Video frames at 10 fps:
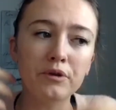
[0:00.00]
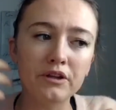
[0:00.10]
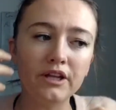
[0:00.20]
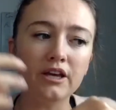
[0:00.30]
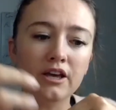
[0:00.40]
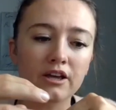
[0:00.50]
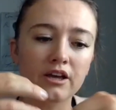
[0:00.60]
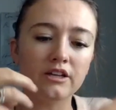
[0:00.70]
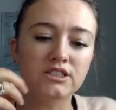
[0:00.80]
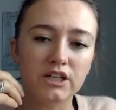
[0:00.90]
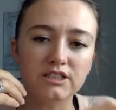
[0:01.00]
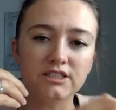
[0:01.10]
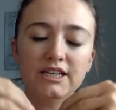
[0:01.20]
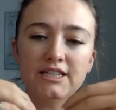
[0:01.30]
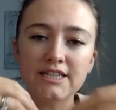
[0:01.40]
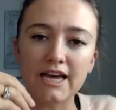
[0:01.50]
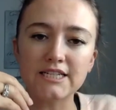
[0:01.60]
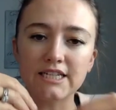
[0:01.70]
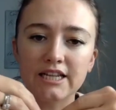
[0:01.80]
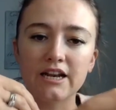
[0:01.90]
really starts
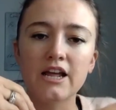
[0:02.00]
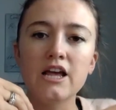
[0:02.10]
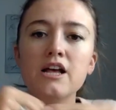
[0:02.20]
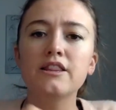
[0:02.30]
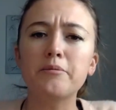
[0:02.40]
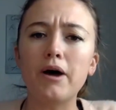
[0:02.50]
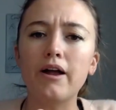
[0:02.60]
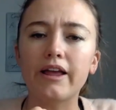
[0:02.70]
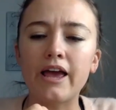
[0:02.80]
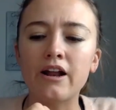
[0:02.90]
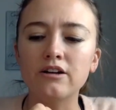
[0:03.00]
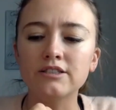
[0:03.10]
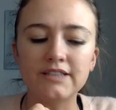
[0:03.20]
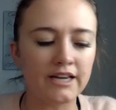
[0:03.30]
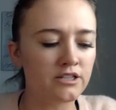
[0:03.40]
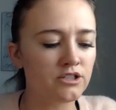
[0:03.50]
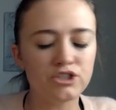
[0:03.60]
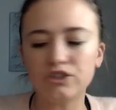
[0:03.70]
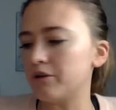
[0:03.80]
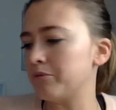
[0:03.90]
connecting the body. And I'll send
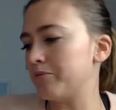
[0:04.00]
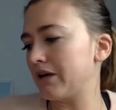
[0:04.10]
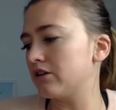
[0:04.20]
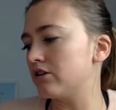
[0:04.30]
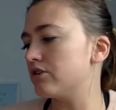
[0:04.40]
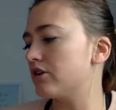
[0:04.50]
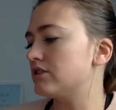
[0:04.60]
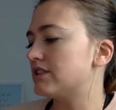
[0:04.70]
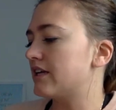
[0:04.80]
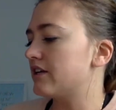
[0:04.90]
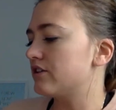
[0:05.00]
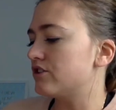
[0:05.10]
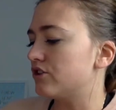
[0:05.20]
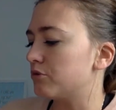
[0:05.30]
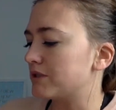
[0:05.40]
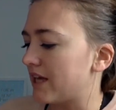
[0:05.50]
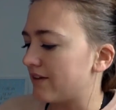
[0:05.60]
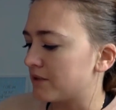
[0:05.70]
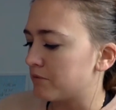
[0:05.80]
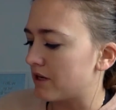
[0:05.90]
you, I'm going to make a little note to send it to you because I
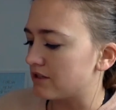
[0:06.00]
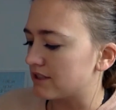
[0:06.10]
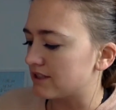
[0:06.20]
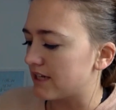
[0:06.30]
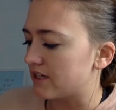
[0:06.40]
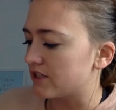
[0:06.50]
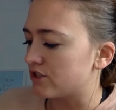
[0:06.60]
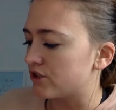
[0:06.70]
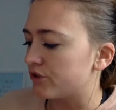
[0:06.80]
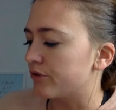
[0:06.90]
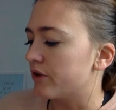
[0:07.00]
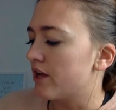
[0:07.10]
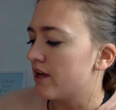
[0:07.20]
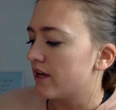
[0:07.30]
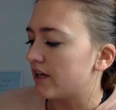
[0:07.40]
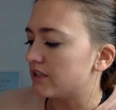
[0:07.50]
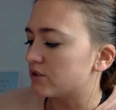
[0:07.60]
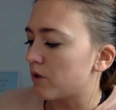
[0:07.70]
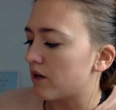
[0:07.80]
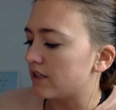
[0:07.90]
have someone else to send it to
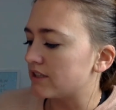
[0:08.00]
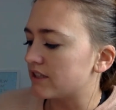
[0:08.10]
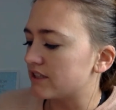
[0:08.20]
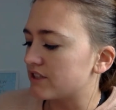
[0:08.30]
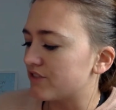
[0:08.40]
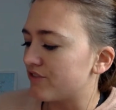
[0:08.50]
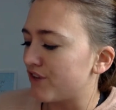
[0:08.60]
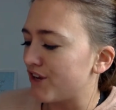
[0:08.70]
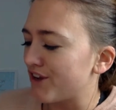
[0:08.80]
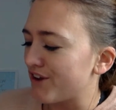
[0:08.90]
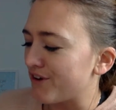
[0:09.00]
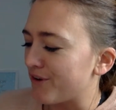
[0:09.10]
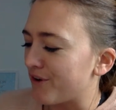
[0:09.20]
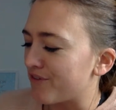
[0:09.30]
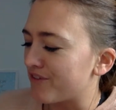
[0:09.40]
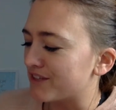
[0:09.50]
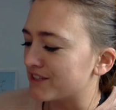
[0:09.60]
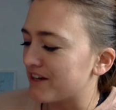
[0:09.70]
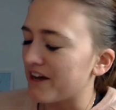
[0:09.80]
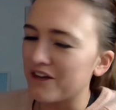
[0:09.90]
as well. Is there's a video of this
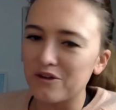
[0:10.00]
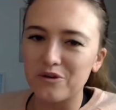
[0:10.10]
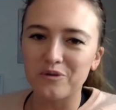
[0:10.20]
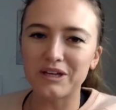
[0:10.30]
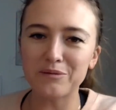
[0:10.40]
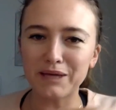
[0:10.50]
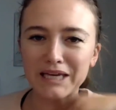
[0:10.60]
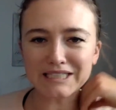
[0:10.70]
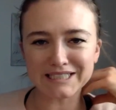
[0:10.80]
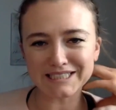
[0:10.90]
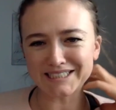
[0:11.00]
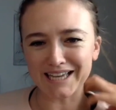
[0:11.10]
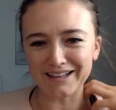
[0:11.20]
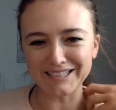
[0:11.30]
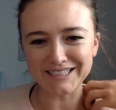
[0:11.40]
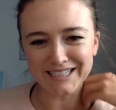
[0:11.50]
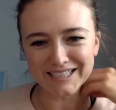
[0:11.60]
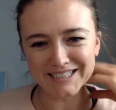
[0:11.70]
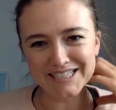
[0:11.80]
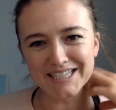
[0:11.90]
guy who he makes these
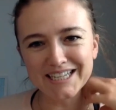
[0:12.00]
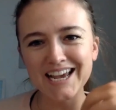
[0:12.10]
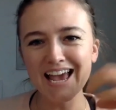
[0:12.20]
skeletons,